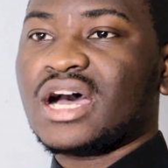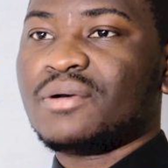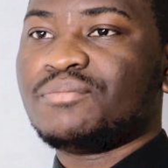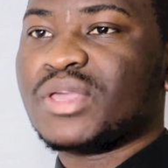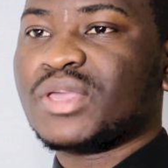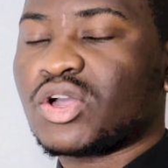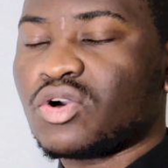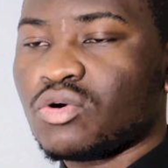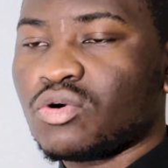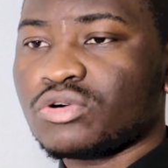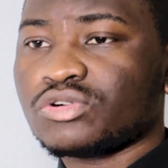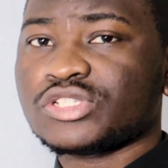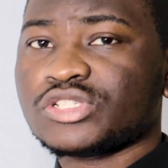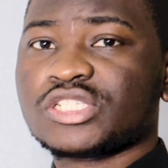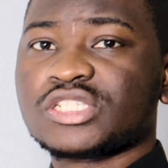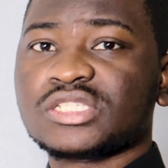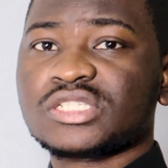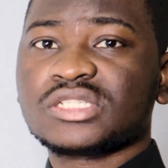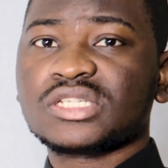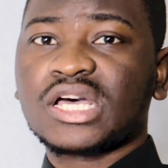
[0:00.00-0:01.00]

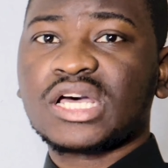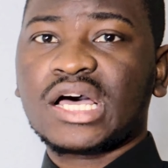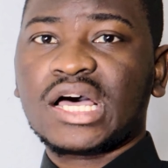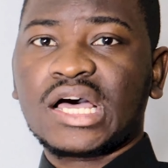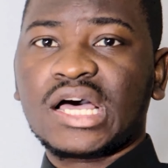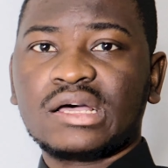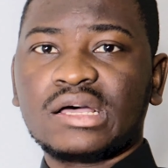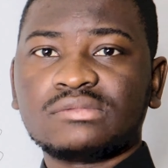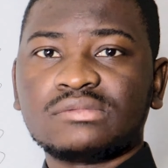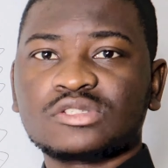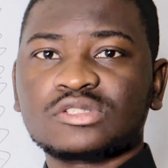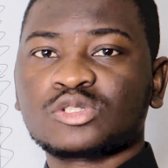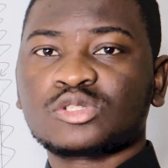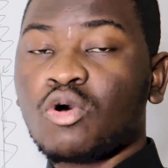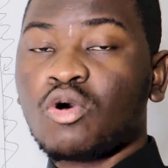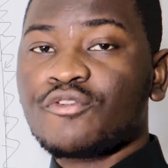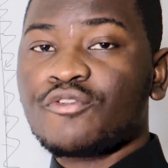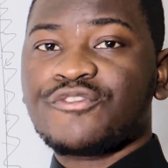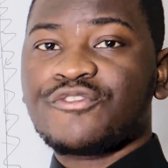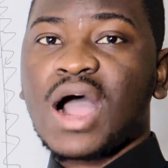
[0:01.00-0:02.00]
because
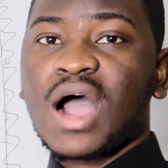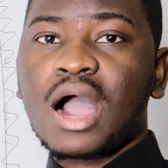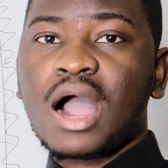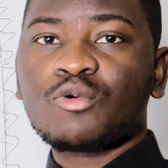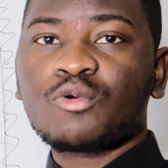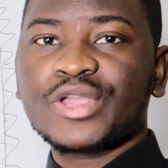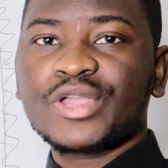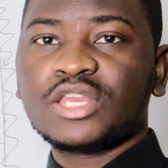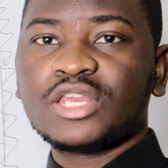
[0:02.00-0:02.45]
so far we